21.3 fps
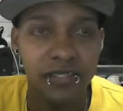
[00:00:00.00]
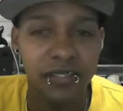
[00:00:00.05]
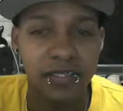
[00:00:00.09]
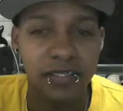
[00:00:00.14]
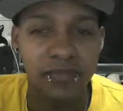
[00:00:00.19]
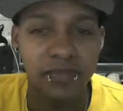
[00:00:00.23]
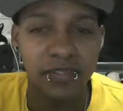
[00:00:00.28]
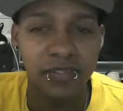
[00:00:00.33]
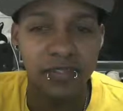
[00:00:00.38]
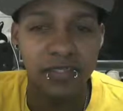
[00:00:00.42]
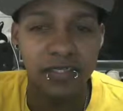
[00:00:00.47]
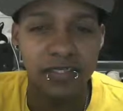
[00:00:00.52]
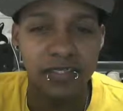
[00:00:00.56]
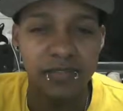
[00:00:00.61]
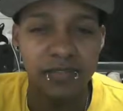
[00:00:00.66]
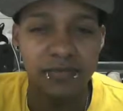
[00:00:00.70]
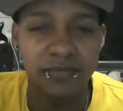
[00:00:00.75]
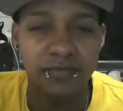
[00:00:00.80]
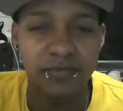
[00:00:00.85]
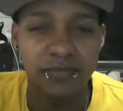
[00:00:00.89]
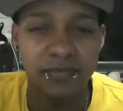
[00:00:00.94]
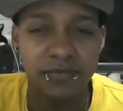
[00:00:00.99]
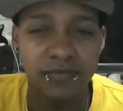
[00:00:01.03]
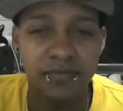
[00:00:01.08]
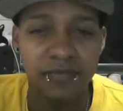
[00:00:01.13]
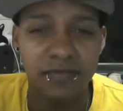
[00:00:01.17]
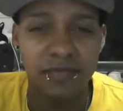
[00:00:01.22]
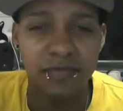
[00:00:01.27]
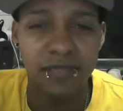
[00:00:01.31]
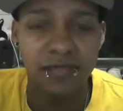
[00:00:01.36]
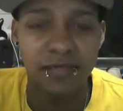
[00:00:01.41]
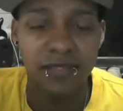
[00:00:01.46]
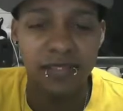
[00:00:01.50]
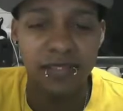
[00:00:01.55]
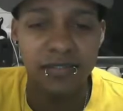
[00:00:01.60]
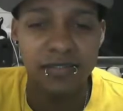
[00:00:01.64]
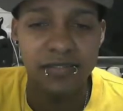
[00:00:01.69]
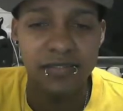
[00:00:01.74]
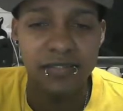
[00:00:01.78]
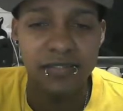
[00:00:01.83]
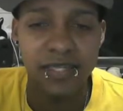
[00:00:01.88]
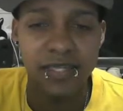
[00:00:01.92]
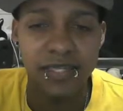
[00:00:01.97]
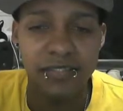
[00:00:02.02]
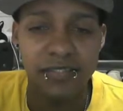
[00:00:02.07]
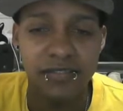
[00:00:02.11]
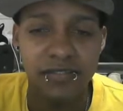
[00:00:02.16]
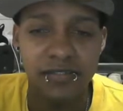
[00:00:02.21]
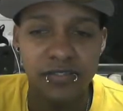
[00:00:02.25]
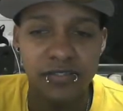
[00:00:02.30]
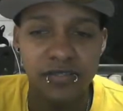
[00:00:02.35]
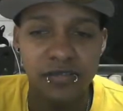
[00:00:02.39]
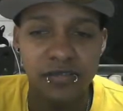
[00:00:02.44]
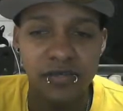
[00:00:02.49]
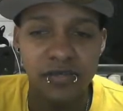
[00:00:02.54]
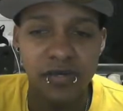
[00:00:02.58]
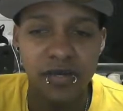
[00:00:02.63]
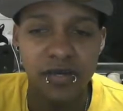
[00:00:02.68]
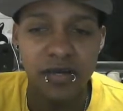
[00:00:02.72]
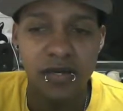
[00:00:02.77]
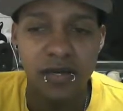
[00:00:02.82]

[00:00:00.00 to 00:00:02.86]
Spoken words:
they're gonna test you.